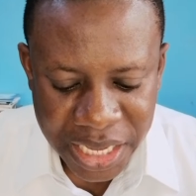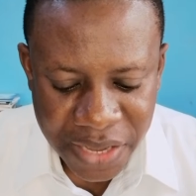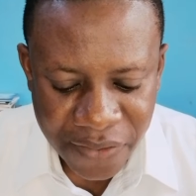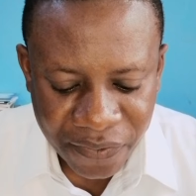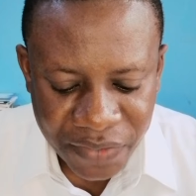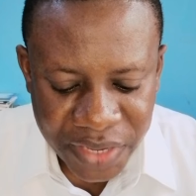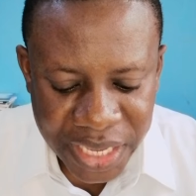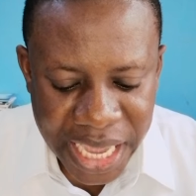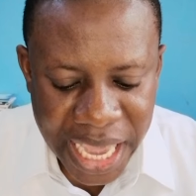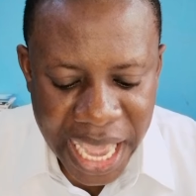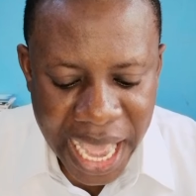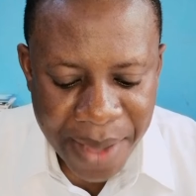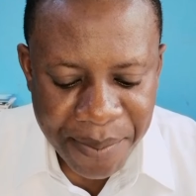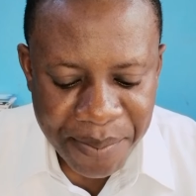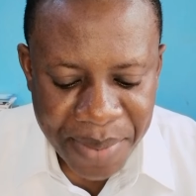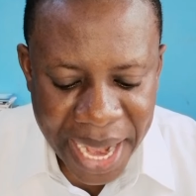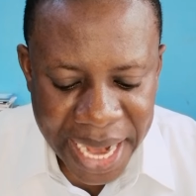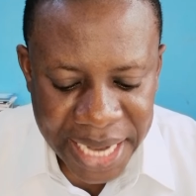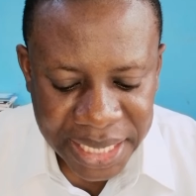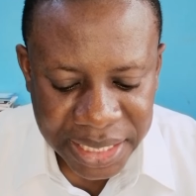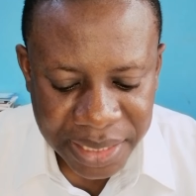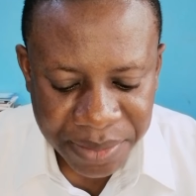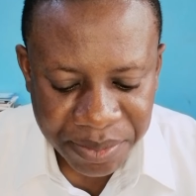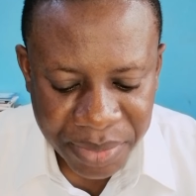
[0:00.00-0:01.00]
If ye
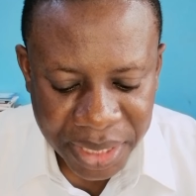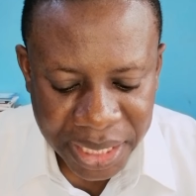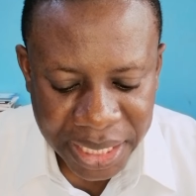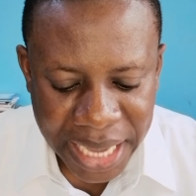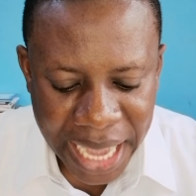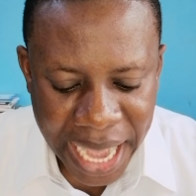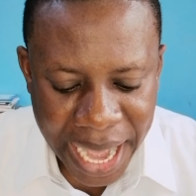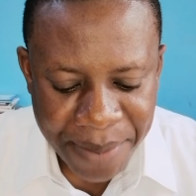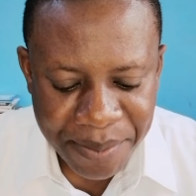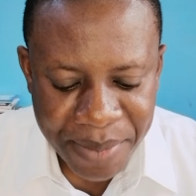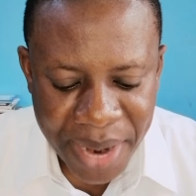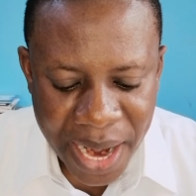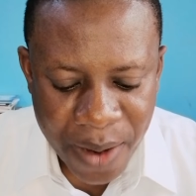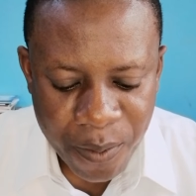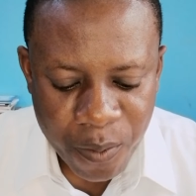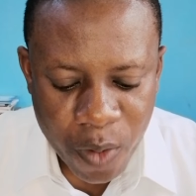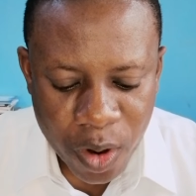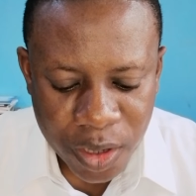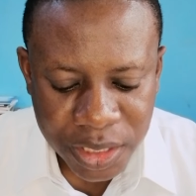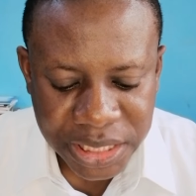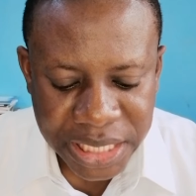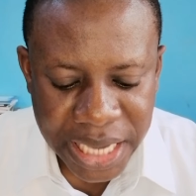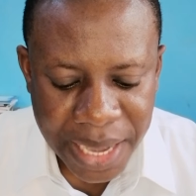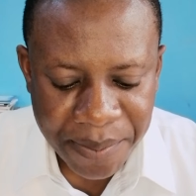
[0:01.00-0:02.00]
abide in me, and my
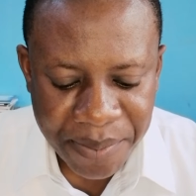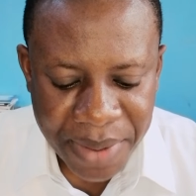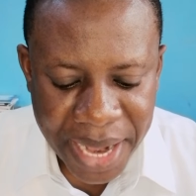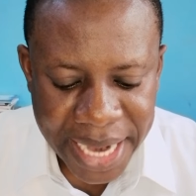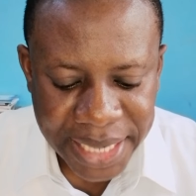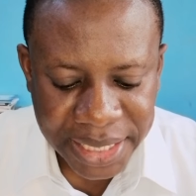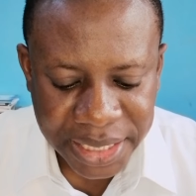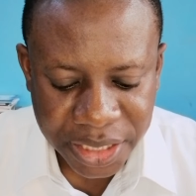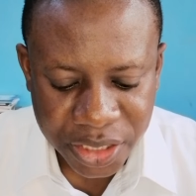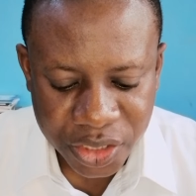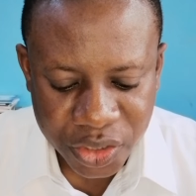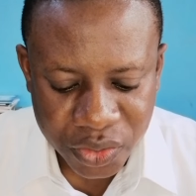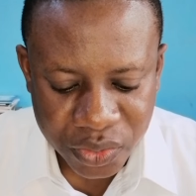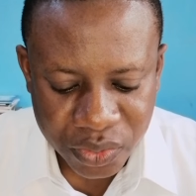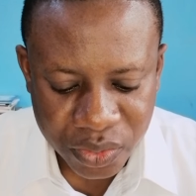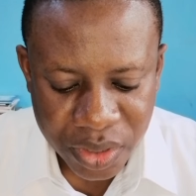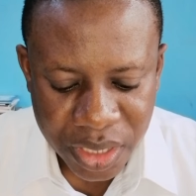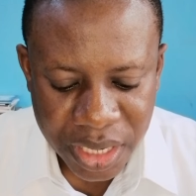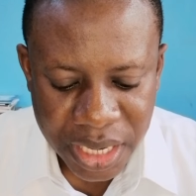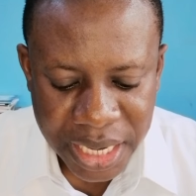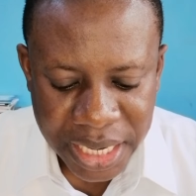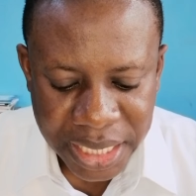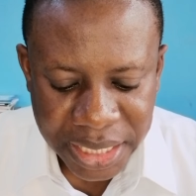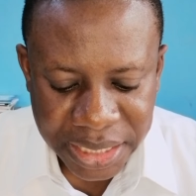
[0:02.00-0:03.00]
words abide in
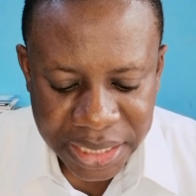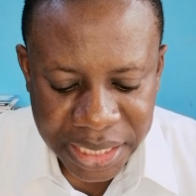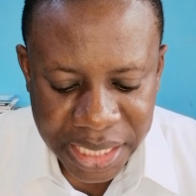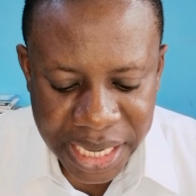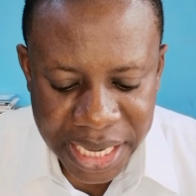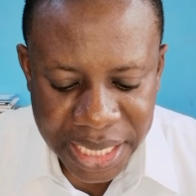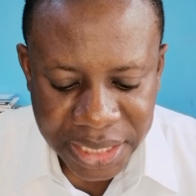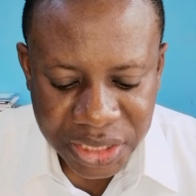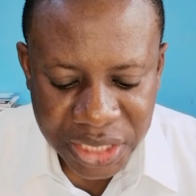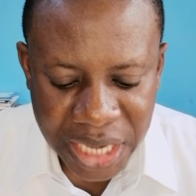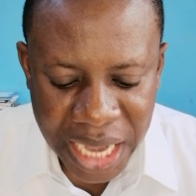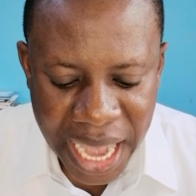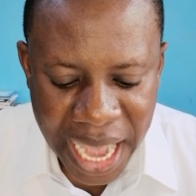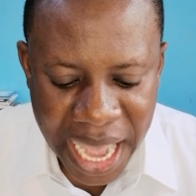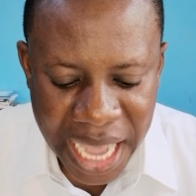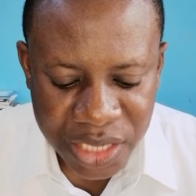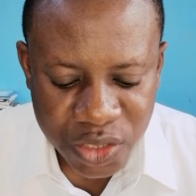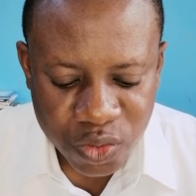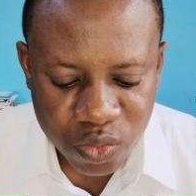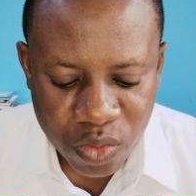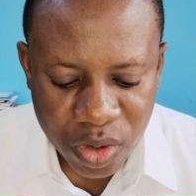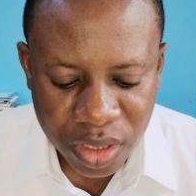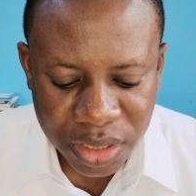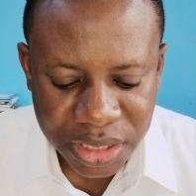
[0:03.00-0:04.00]
you, ye shall
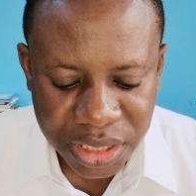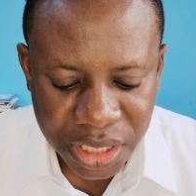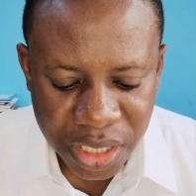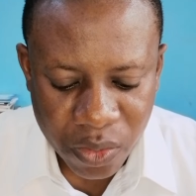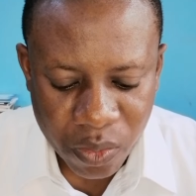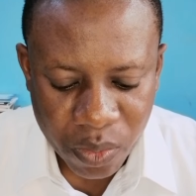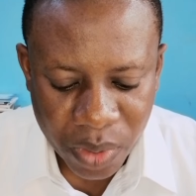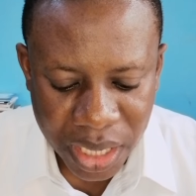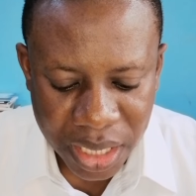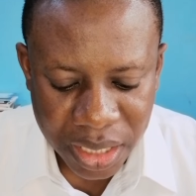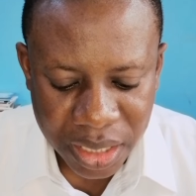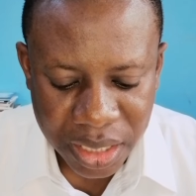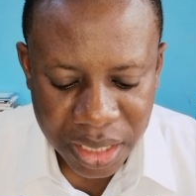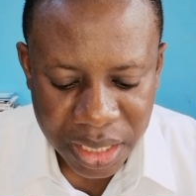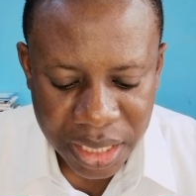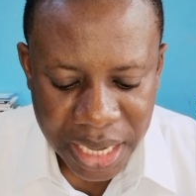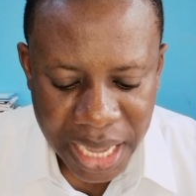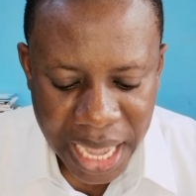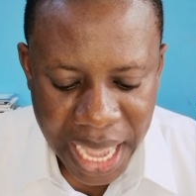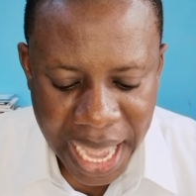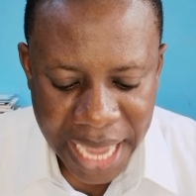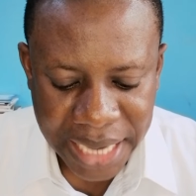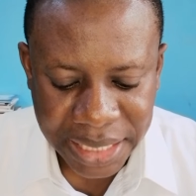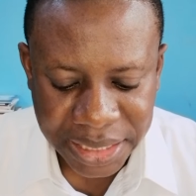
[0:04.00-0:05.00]
ask what ye will,
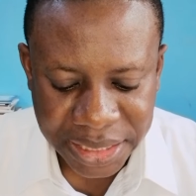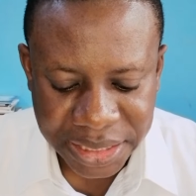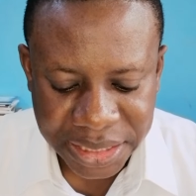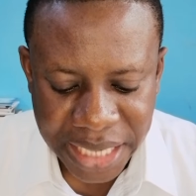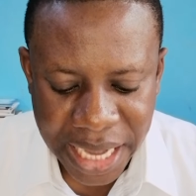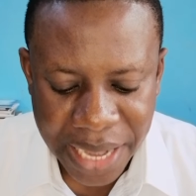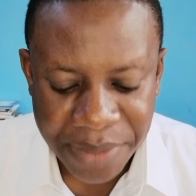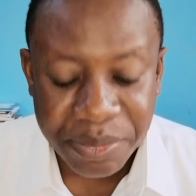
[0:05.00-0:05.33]
and it